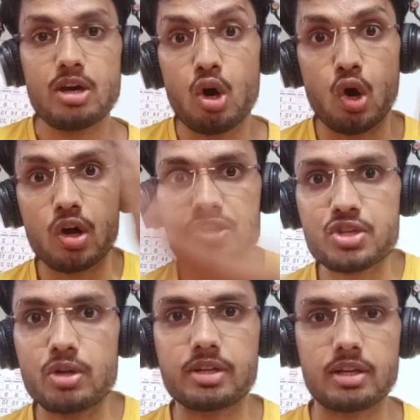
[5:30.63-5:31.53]

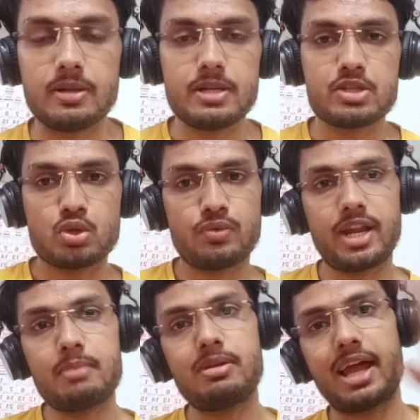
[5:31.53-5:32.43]
Horizontal. So when
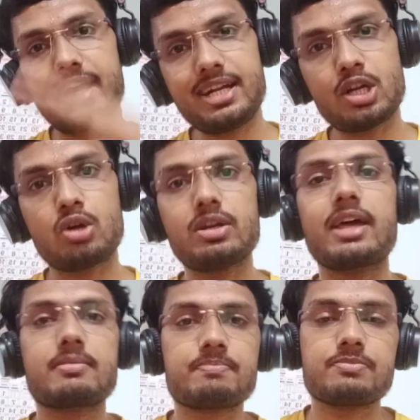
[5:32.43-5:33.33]
I'm lying down,
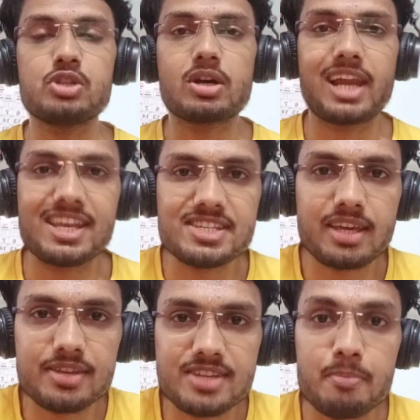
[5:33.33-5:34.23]
like your classic
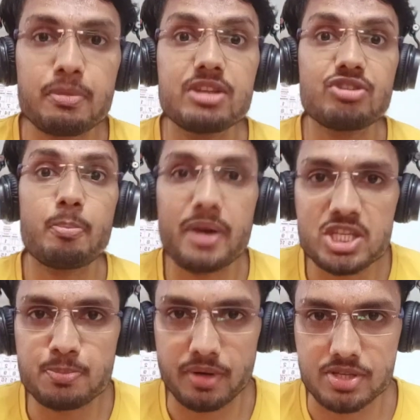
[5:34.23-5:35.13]
example is your
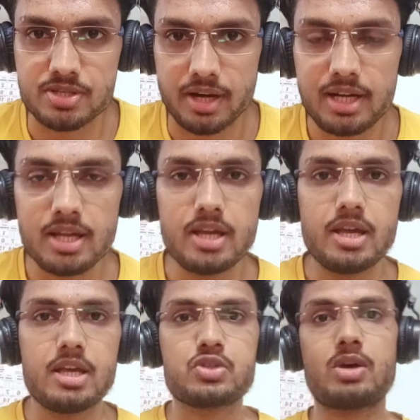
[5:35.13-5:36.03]
bench press, right?
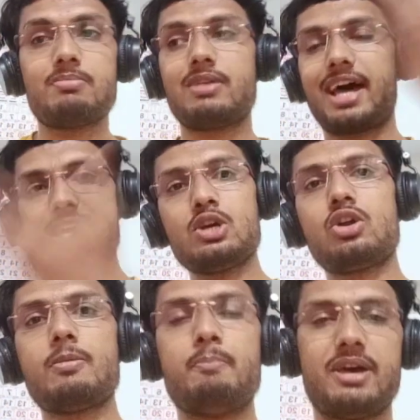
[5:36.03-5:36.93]
So I'm lying
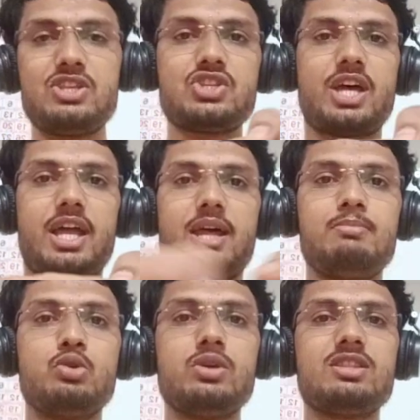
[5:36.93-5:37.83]
on a bench and
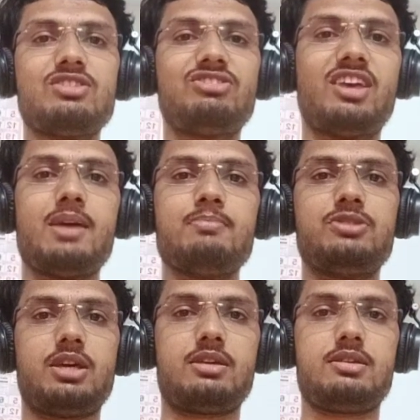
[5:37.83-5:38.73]
I'm doing the same
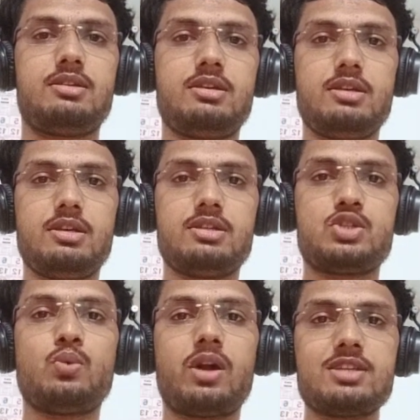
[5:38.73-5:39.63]
thing.
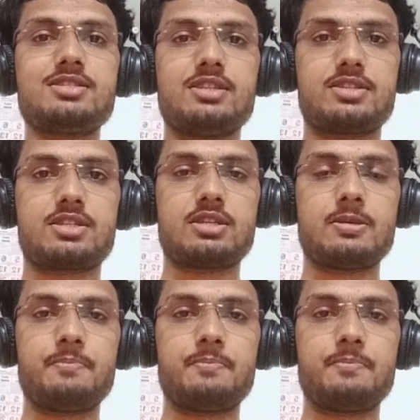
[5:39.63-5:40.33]
So what is this?